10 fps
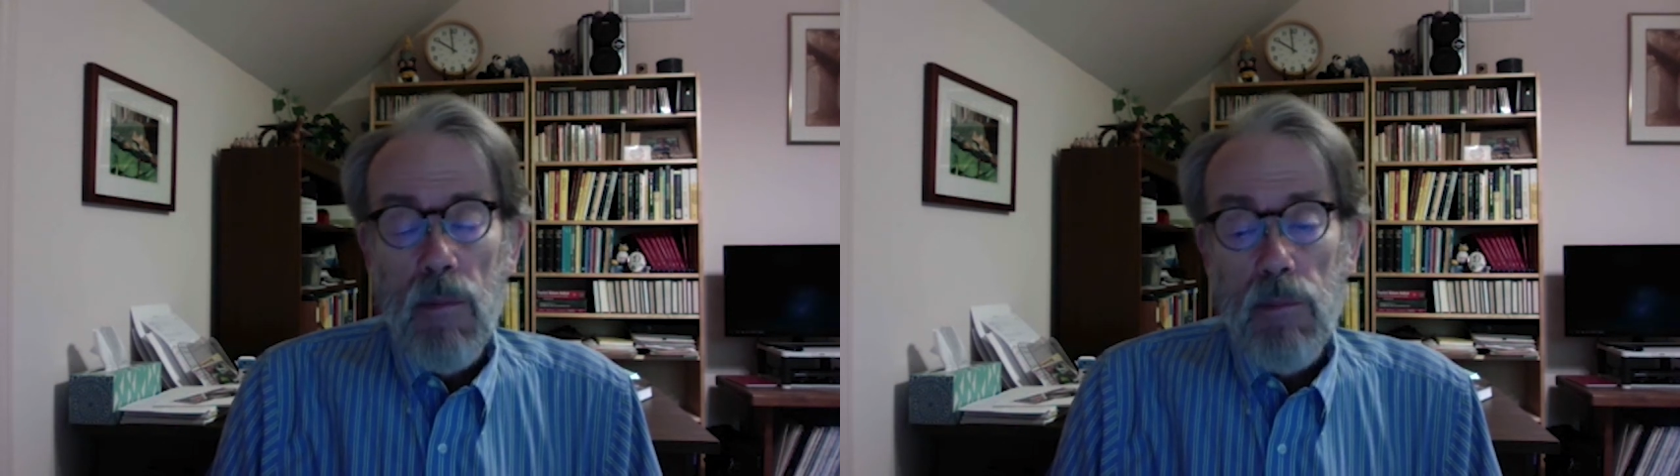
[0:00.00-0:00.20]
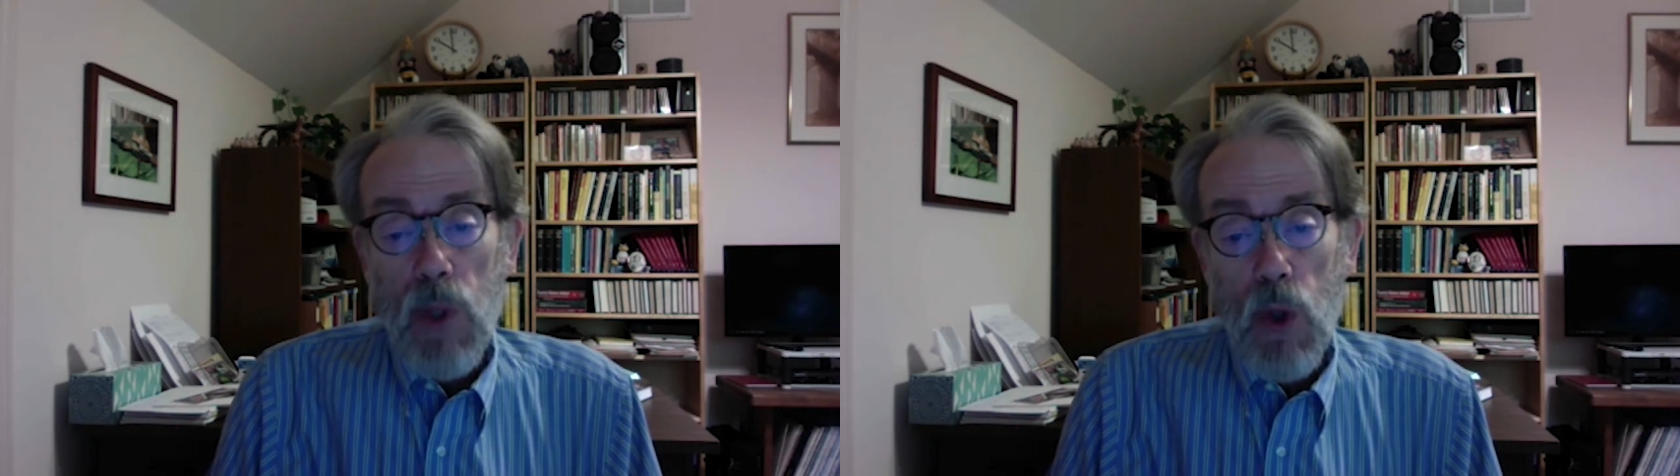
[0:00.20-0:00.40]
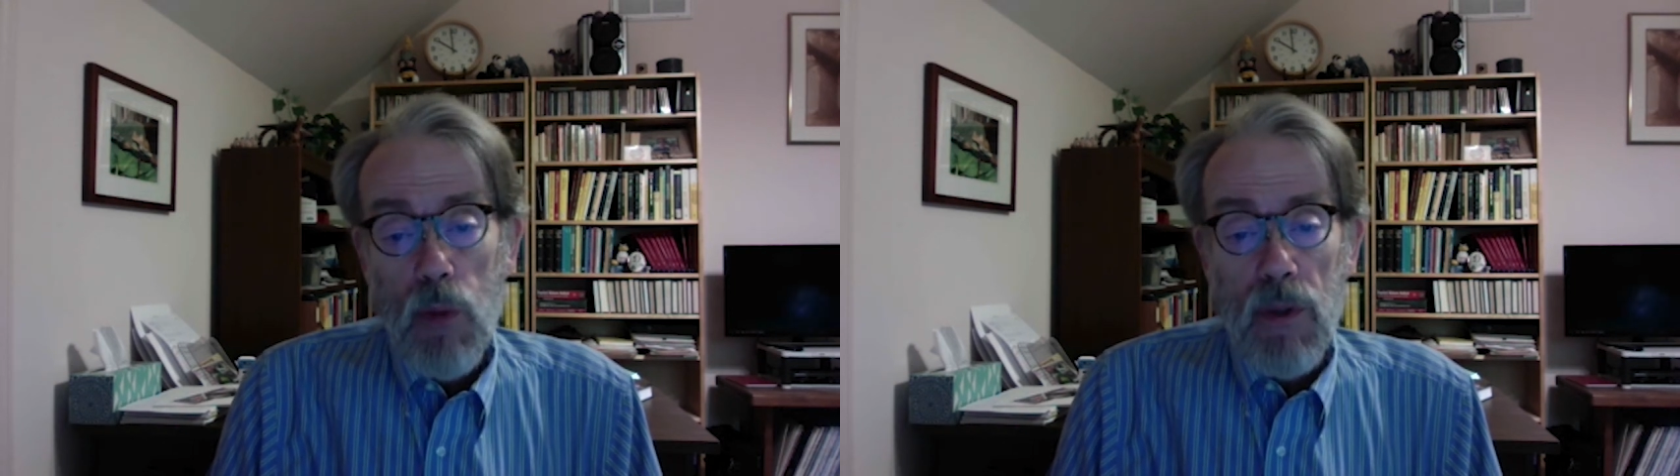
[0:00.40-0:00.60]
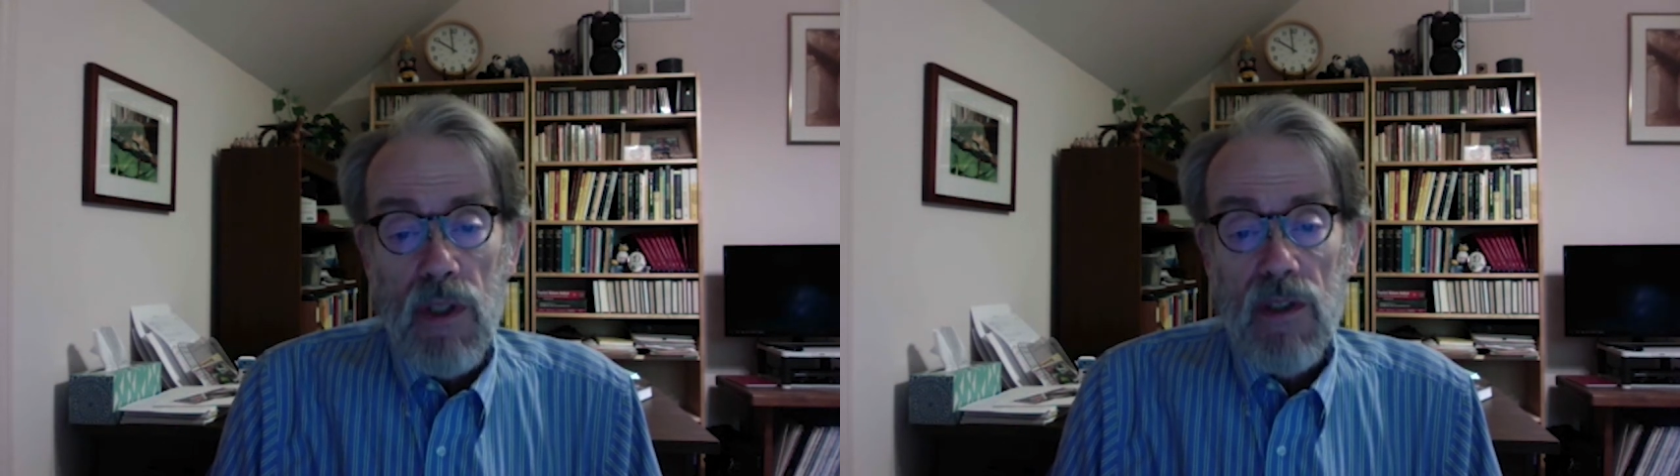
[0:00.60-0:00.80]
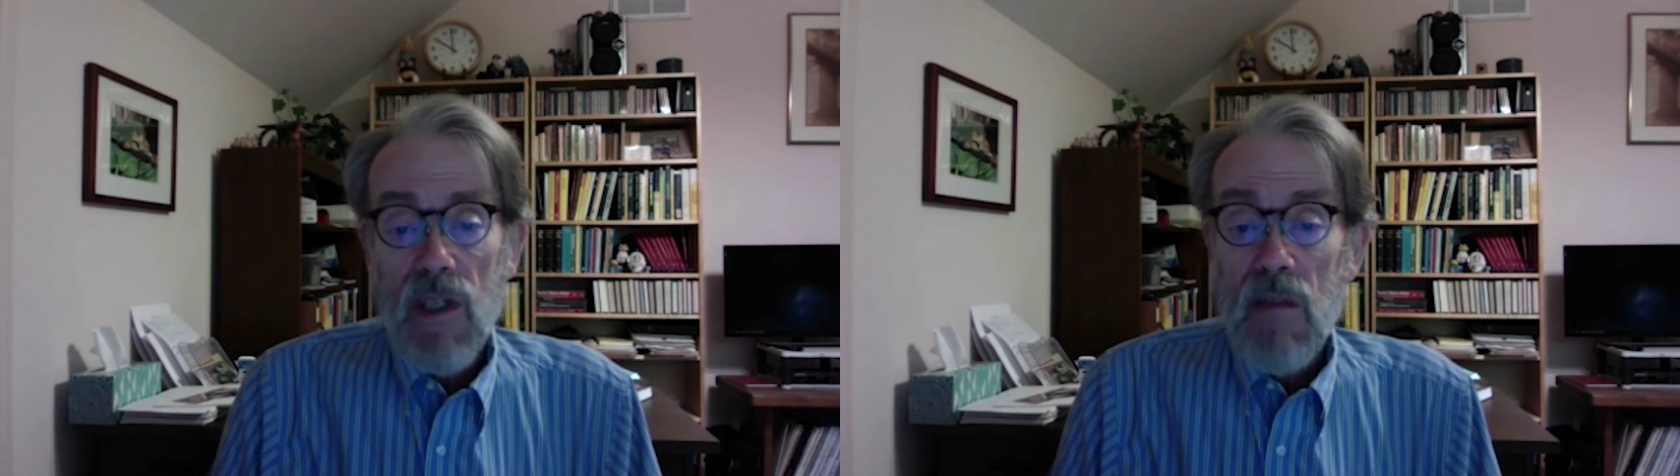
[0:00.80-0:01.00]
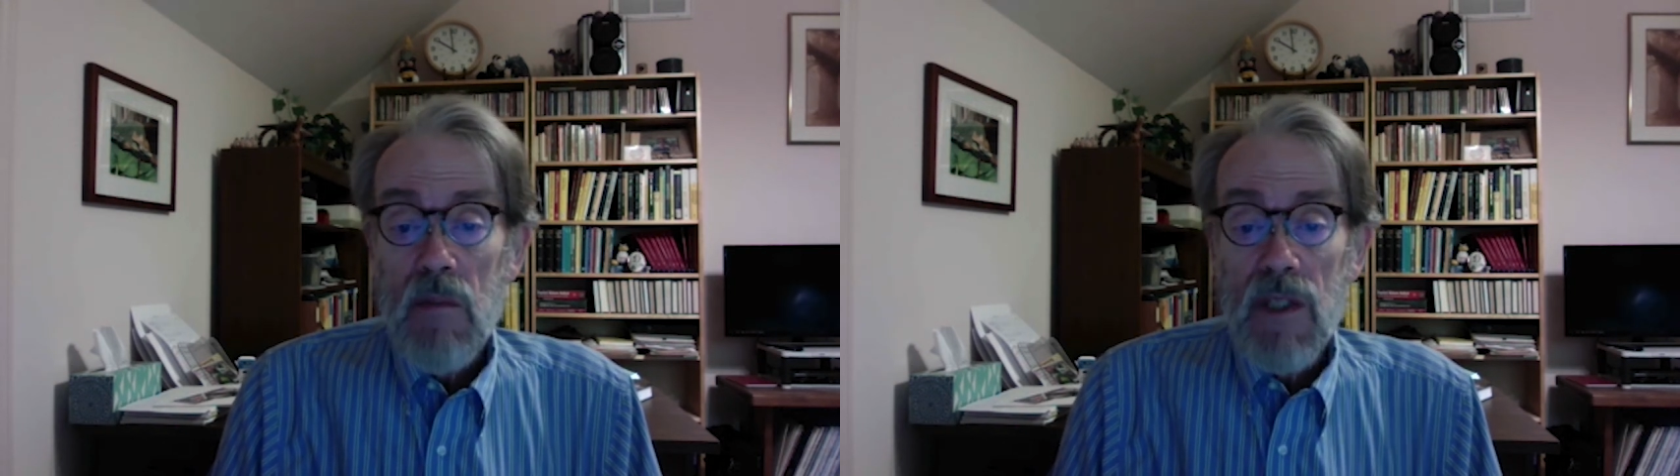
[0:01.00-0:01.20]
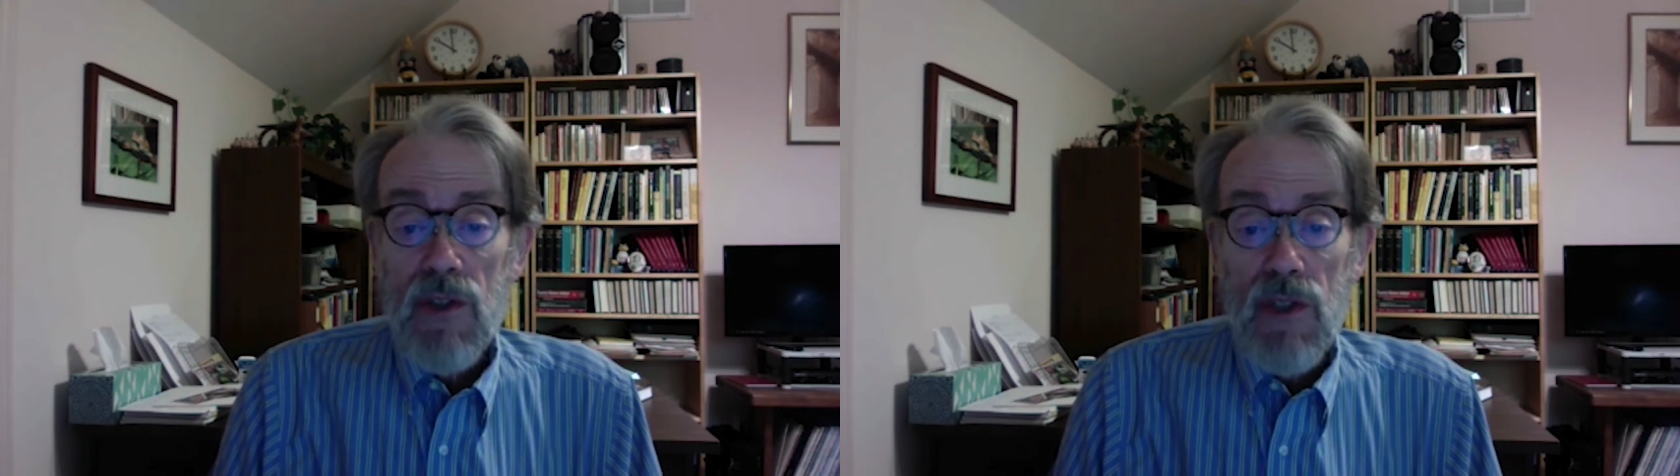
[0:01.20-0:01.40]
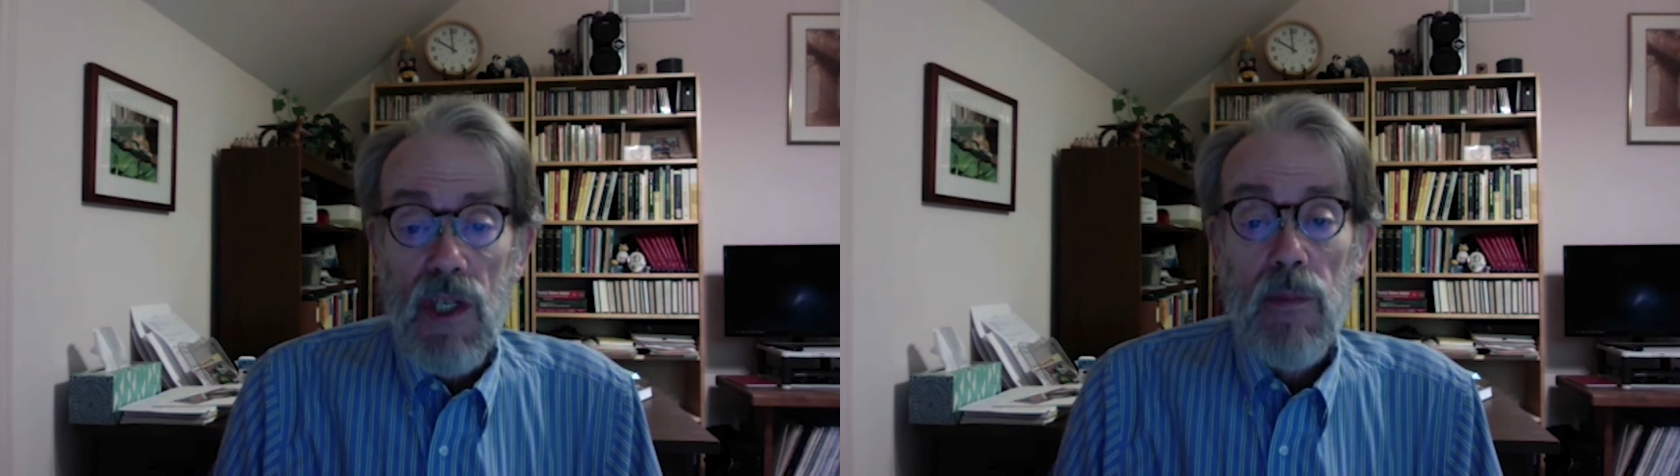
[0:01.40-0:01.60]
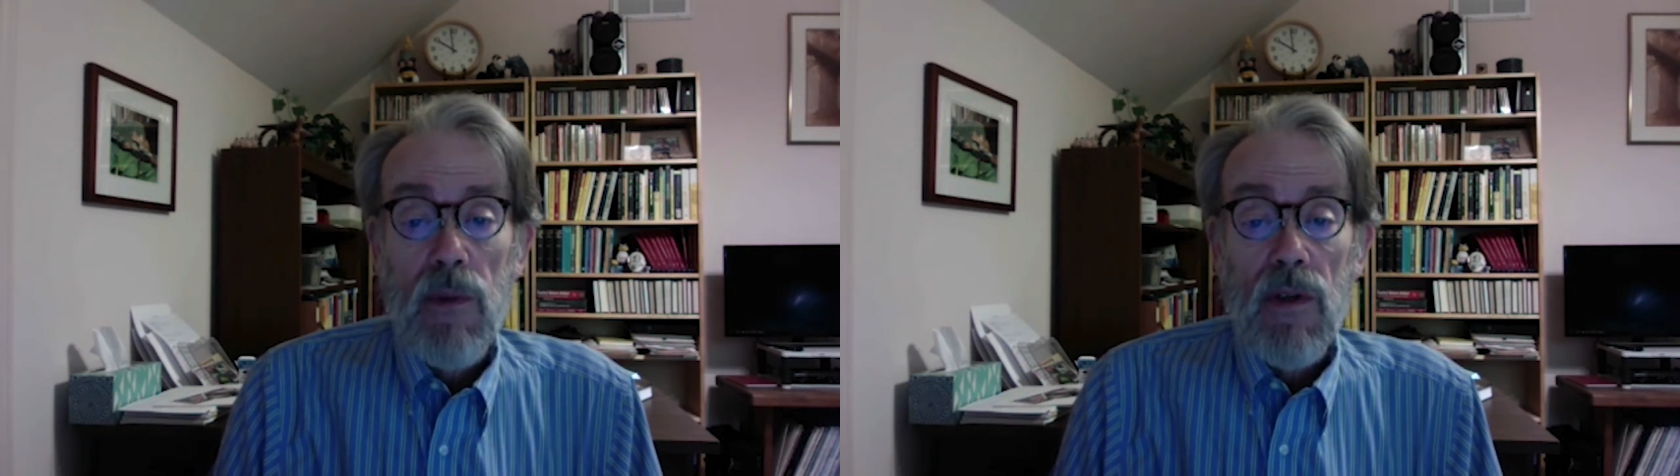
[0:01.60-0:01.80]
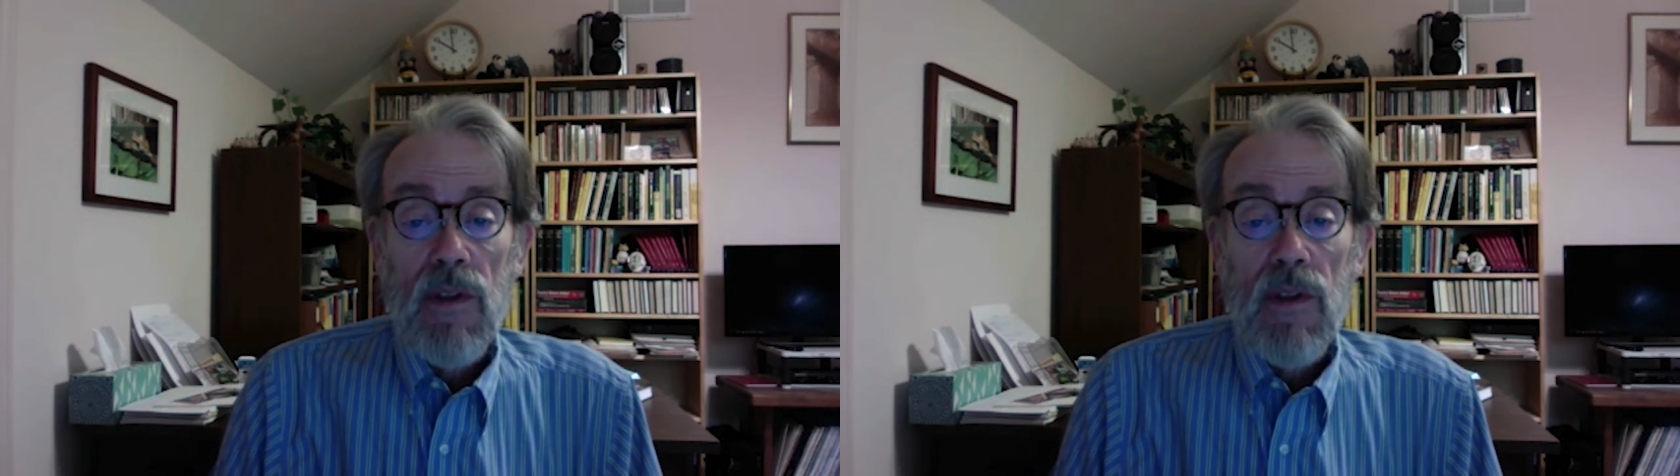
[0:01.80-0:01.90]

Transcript: Poll books are much cheaper